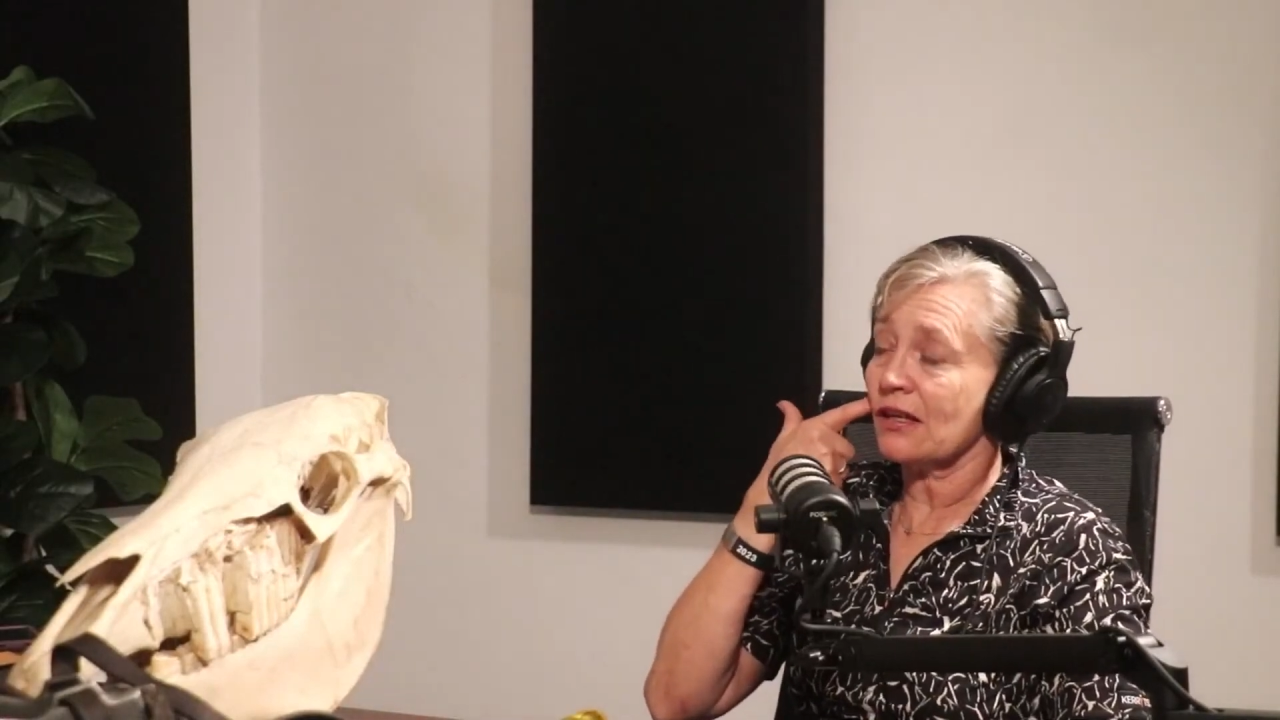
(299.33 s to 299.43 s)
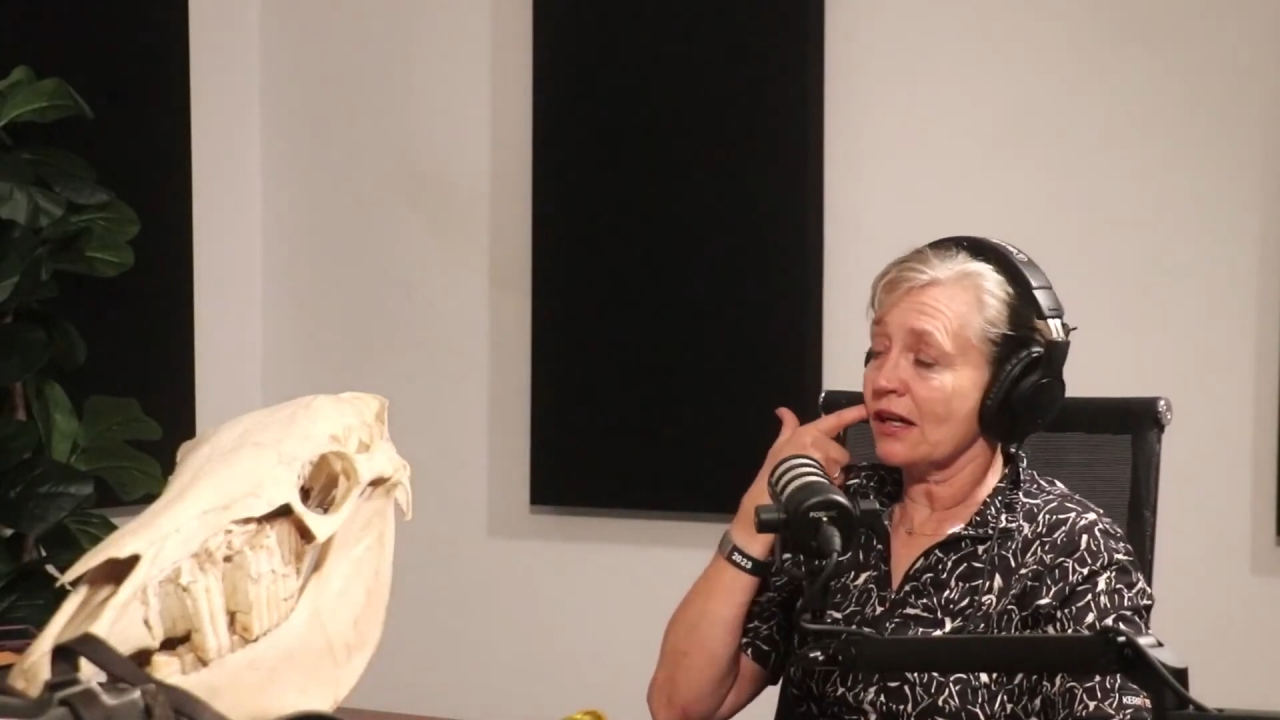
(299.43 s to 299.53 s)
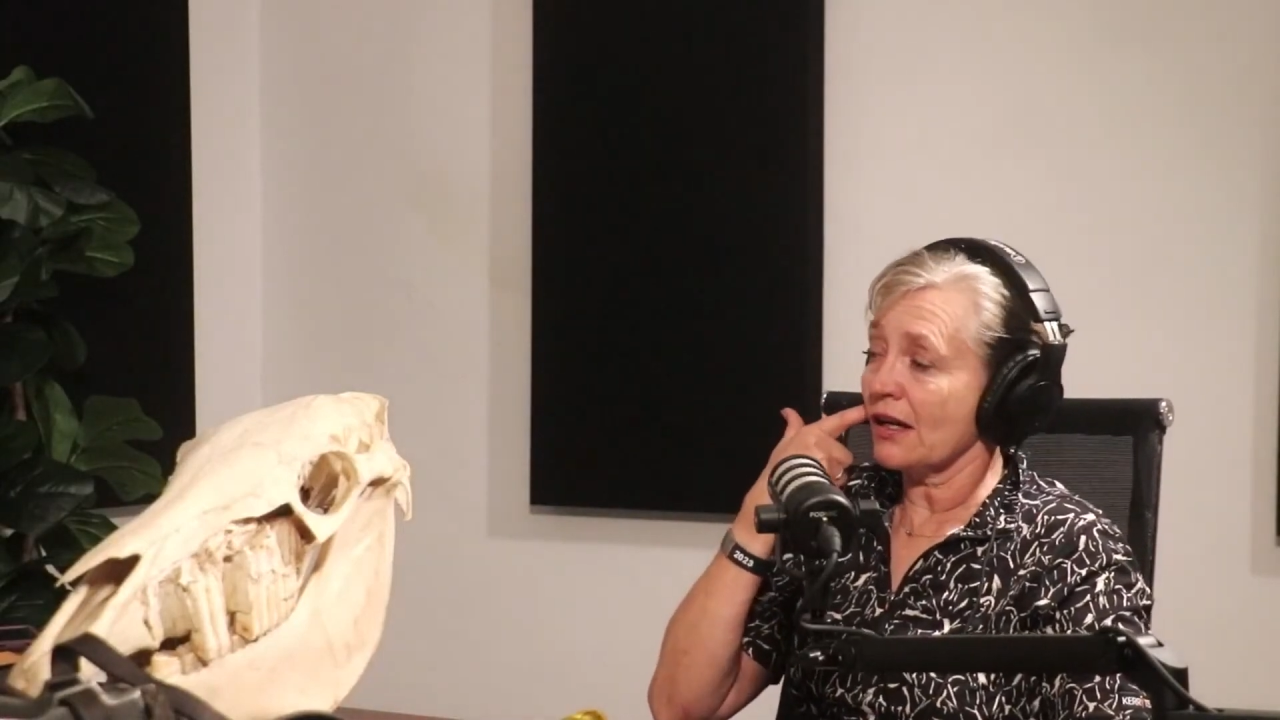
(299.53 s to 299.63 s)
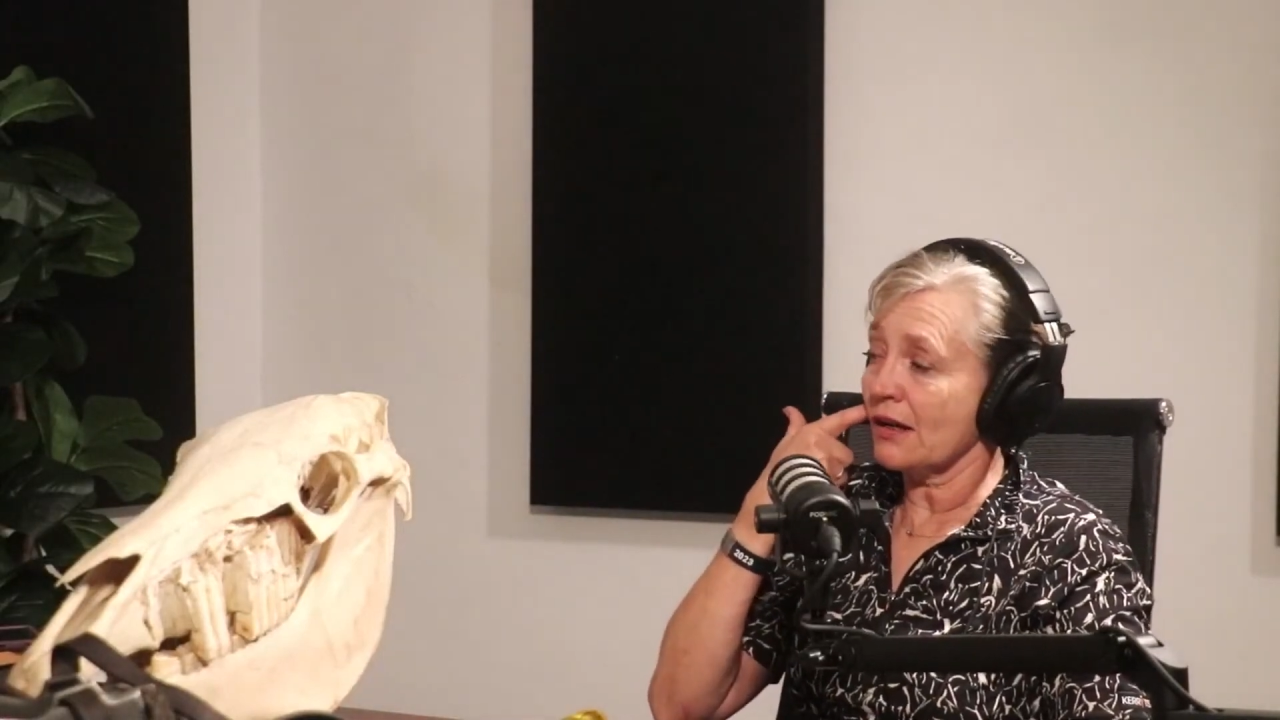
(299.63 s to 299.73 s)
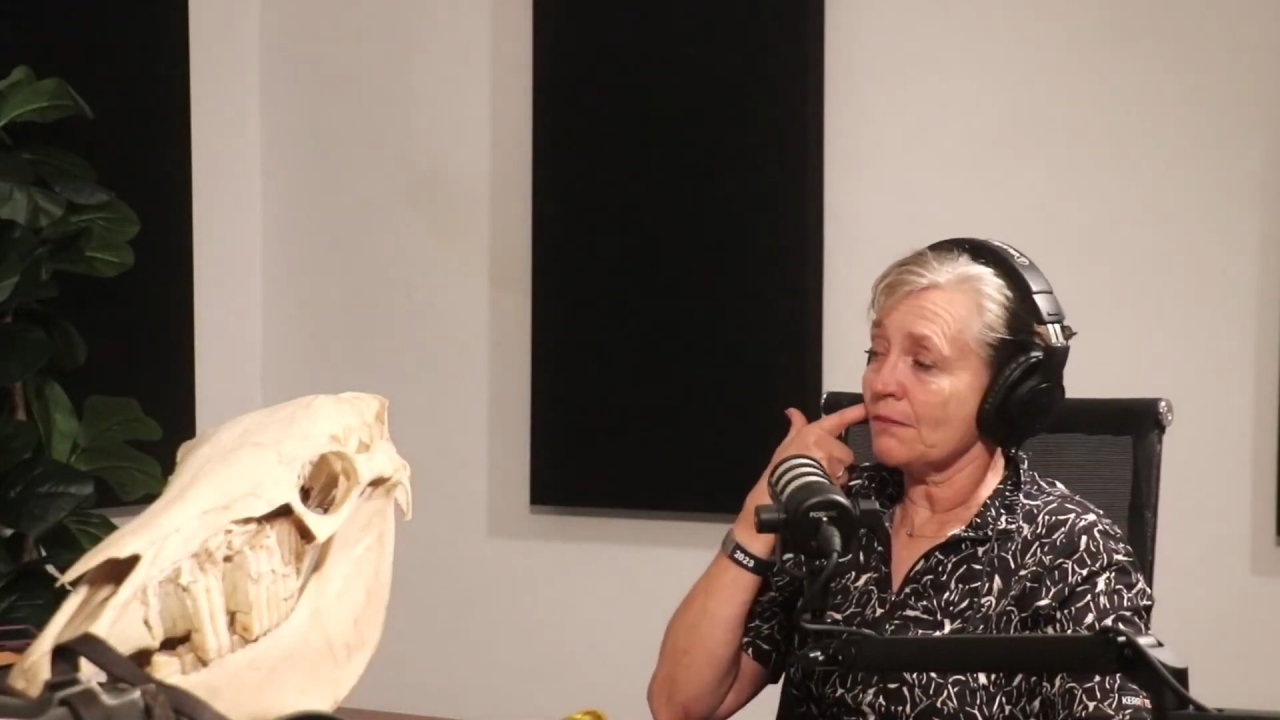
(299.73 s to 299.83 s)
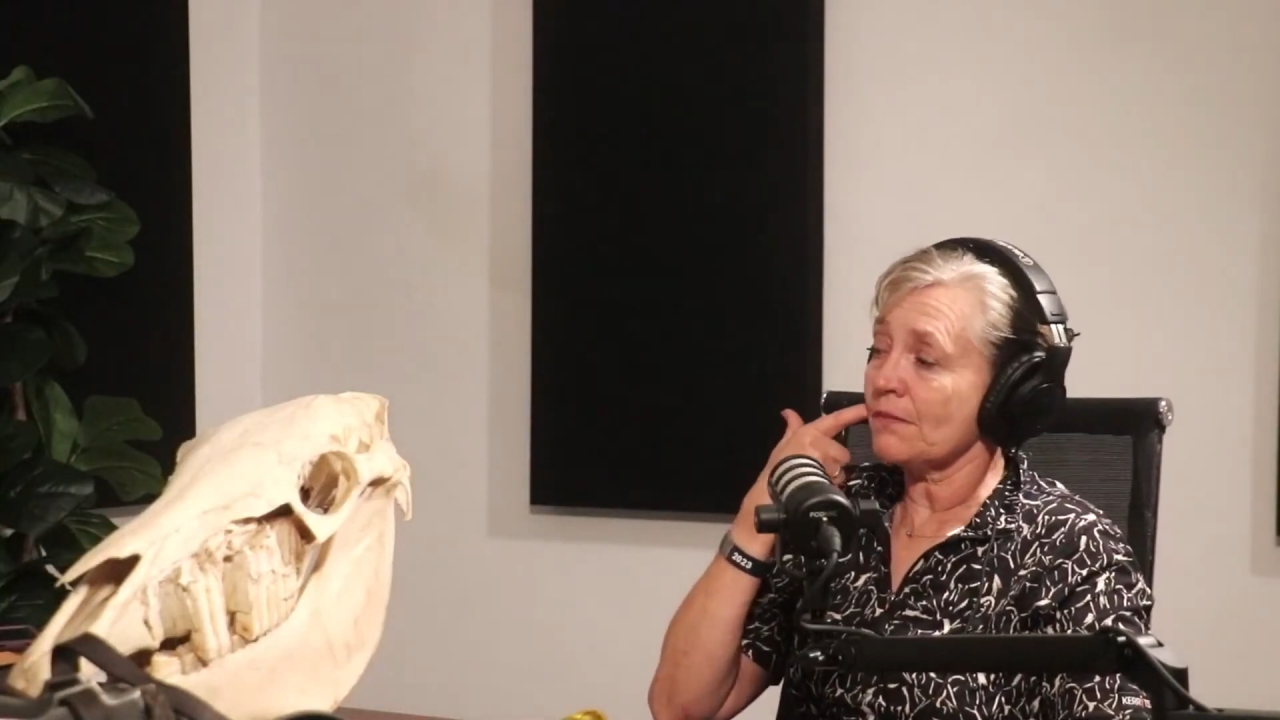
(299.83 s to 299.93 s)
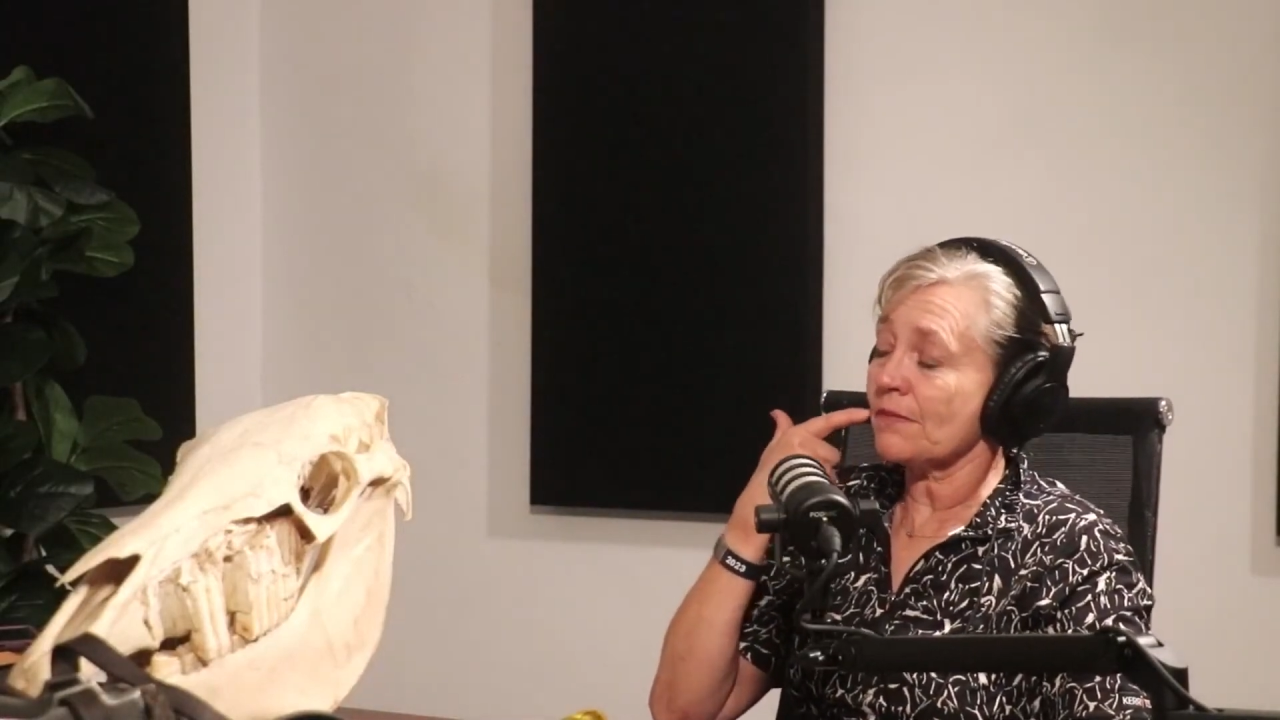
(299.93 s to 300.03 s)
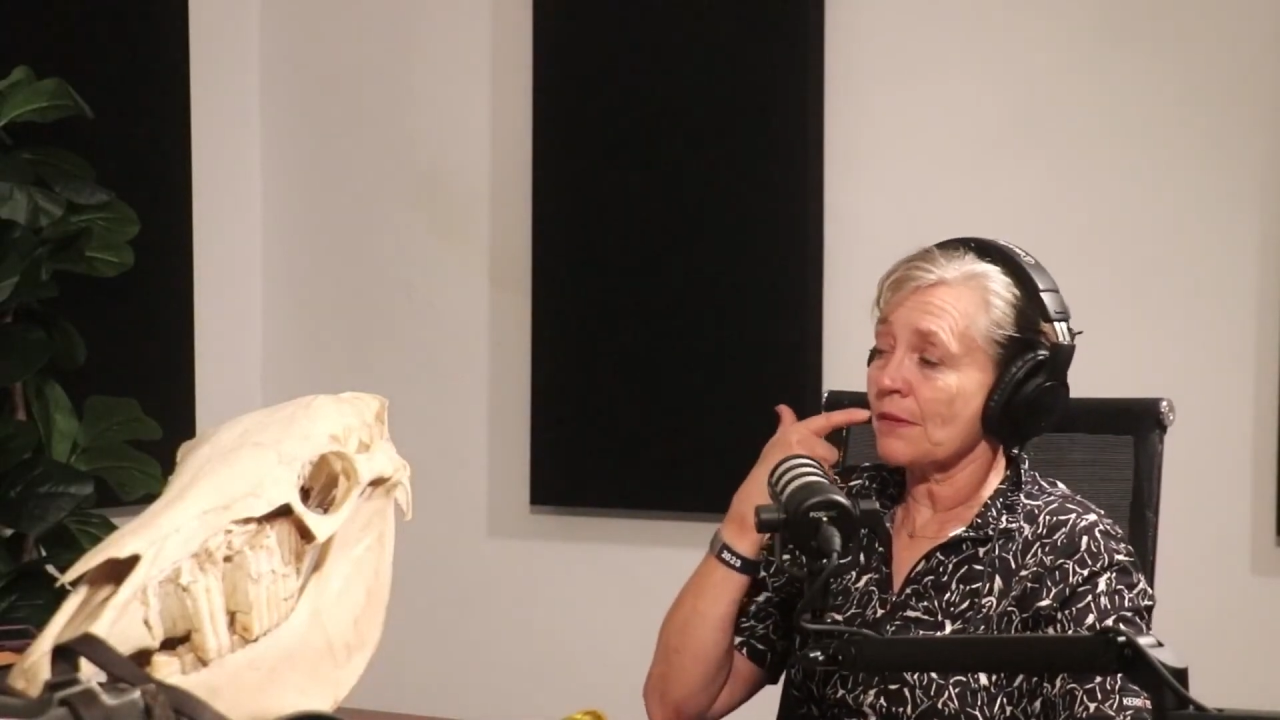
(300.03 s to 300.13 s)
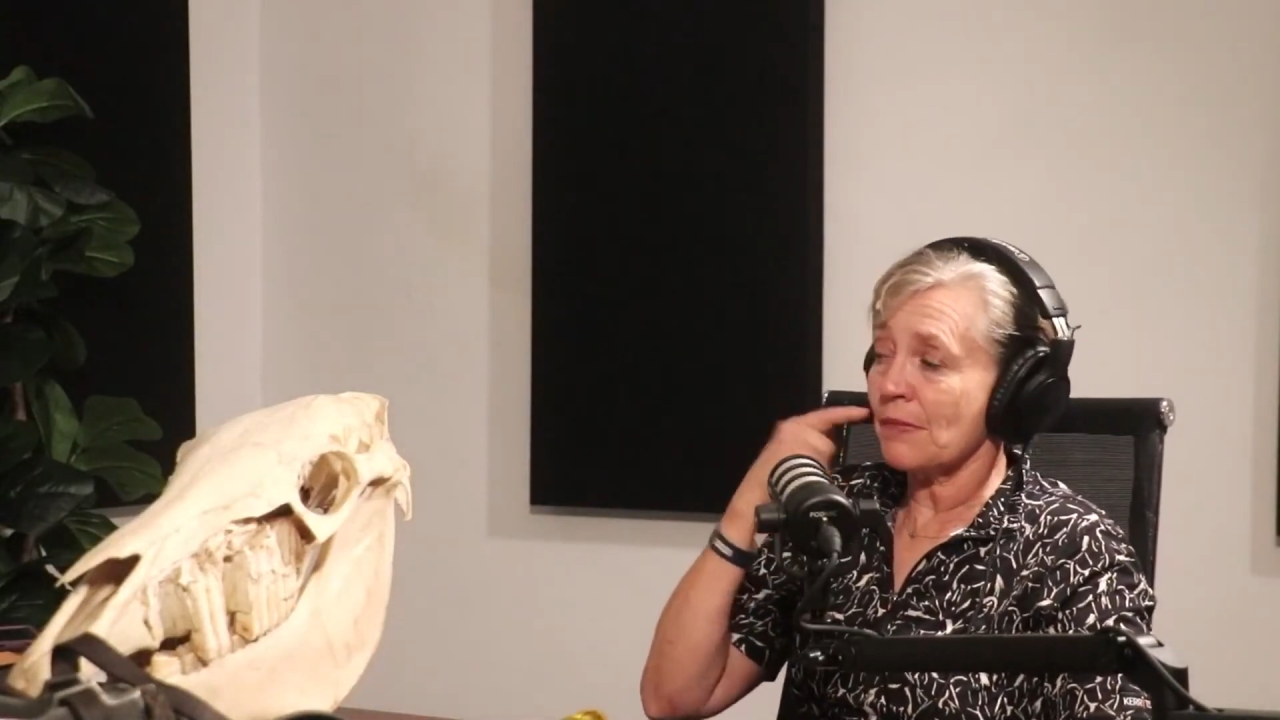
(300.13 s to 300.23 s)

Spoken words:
they